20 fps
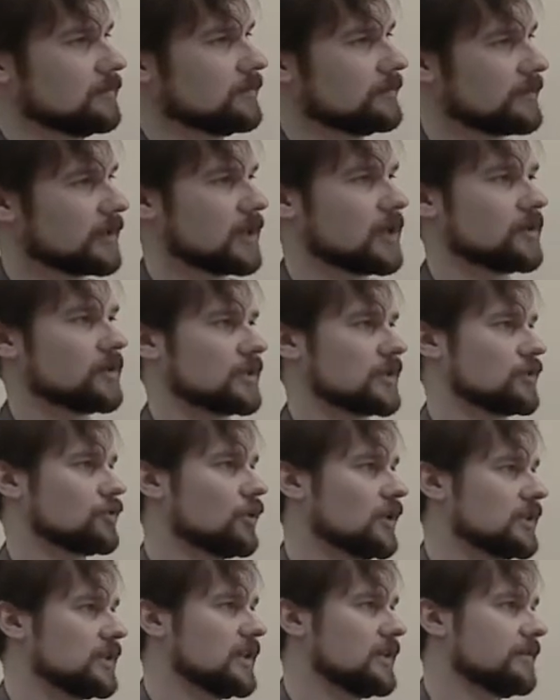very
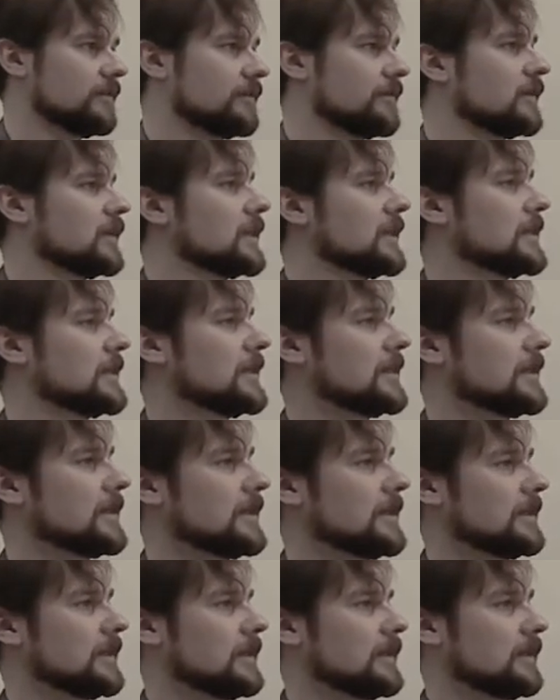restrictive
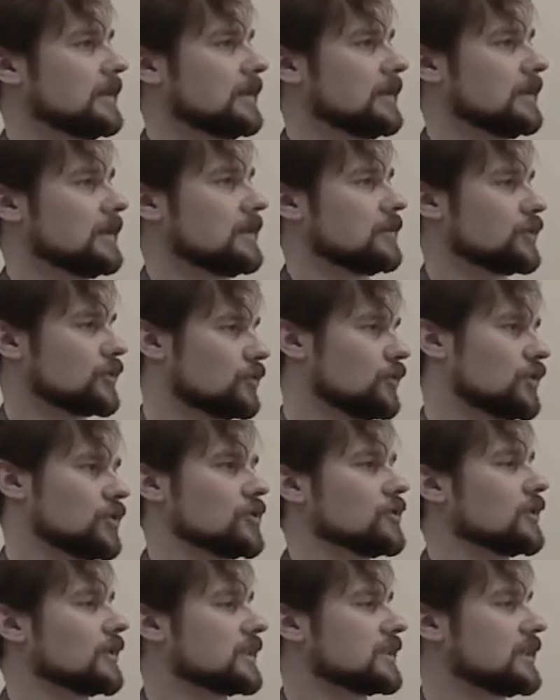
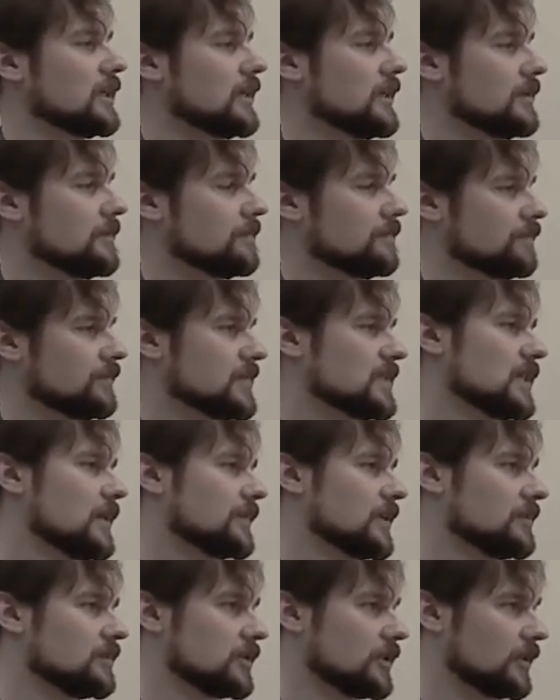restriction on the setting,
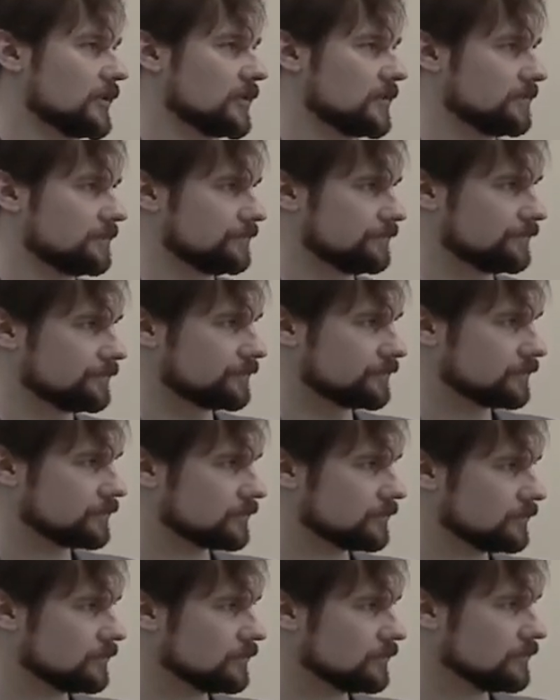sometimes not.
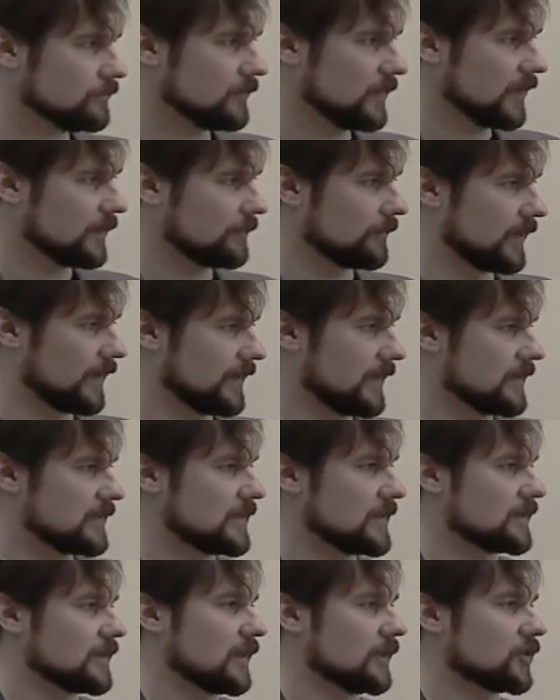But this
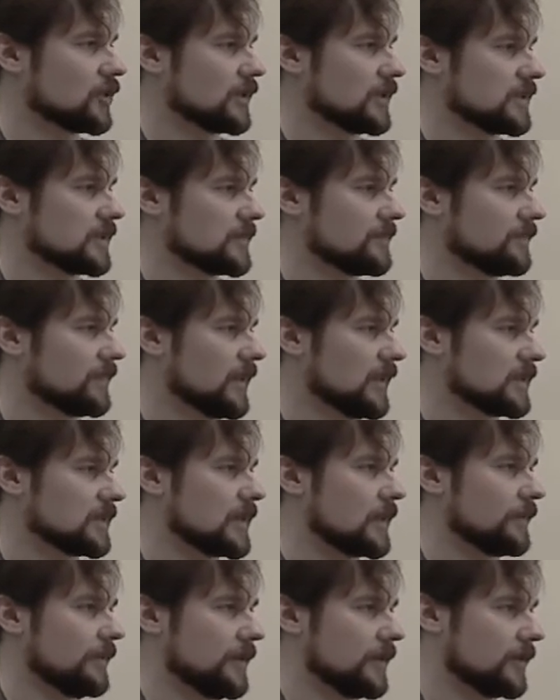distinction is, is
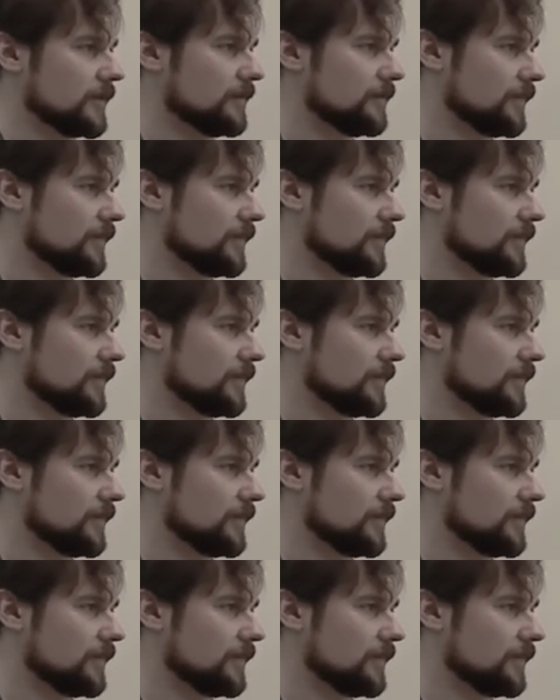out there.